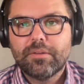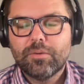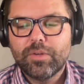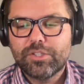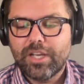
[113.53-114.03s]

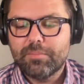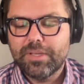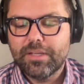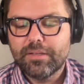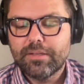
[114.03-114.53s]
which had
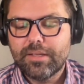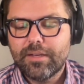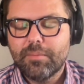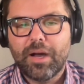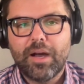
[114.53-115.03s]
been
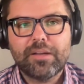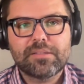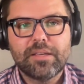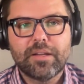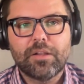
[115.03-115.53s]
in a
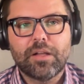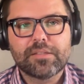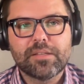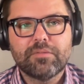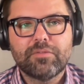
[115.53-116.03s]
box in a
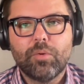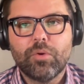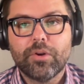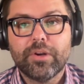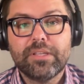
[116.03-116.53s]
closet
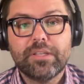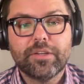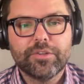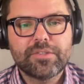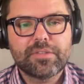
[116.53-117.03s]
for
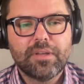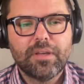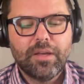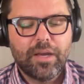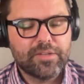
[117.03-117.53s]
years.
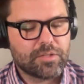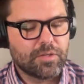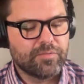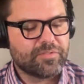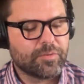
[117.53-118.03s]
I
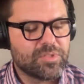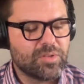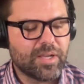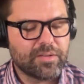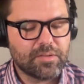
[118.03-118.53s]
served from
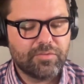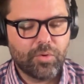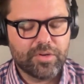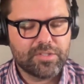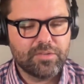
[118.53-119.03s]

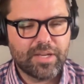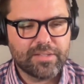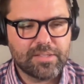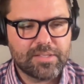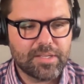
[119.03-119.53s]
2004 to
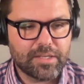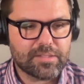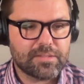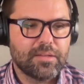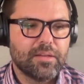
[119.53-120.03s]

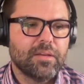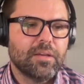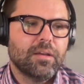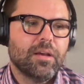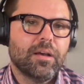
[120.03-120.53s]
2006,
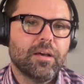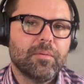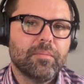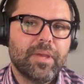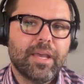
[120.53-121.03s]

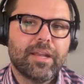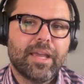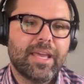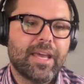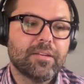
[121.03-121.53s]
and
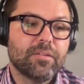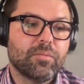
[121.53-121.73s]
I hadn't